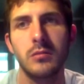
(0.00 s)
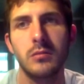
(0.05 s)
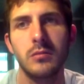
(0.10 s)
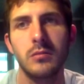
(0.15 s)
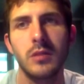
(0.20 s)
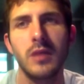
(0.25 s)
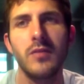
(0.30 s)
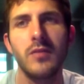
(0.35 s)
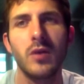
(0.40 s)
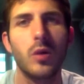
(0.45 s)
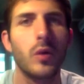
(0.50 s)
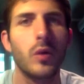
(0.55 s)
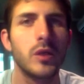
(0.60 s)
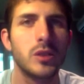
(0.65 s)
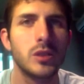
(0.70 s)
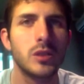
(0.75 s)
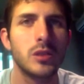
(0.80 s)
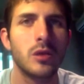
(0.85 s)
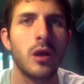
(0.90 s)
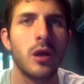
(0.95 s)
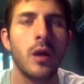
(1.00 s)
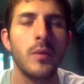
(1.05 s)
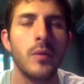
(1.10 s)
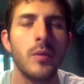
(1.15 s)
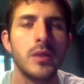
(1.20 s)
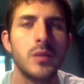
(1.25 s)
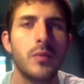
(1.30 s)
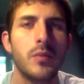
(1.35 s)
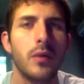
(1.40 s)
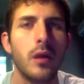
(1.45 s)
leave your questions or
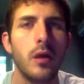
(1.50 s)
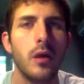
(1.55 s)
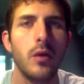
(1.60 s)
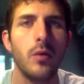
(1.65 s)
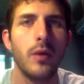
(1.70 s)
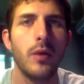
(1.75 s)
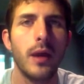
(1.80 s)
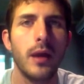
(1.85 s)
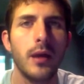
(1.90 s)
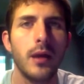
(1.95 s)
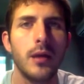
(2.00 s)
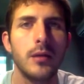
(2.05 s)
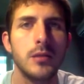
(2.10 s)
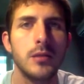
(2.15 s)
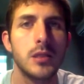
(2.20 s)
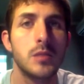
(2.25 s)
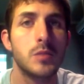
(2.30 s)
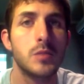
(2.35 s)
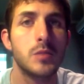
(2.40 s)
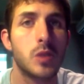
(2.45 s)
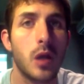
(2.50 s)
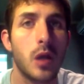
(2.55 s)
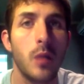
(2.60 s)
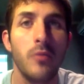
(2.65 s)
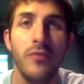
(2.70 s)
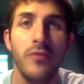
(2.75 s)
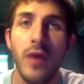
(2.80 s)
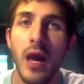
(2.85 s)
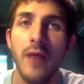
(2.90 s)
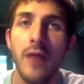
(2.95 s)
comments below, and subscribe
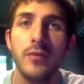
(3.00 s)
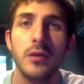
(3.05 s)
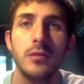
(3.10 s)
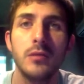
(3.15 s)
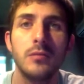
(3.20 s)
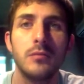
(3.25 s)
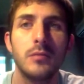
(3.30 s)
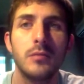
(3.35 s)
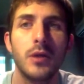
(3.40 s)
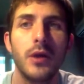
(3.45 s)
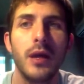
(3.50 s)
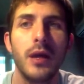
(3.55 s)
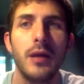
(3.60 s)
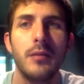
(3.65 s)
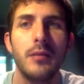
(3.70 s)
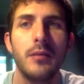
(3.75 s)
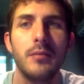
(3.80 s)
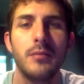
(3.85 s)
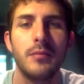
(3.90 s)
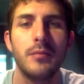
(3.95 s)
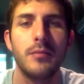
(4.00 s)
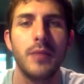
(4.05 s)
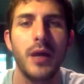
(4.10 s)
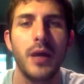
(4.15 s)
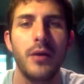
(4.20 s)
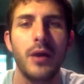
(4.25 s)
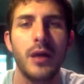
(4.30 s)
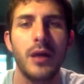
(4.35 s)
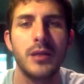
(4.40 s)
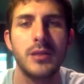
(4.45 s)
if you haven't. All right,
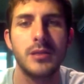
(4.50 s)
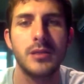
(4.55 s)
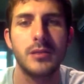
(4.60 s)
bye guys.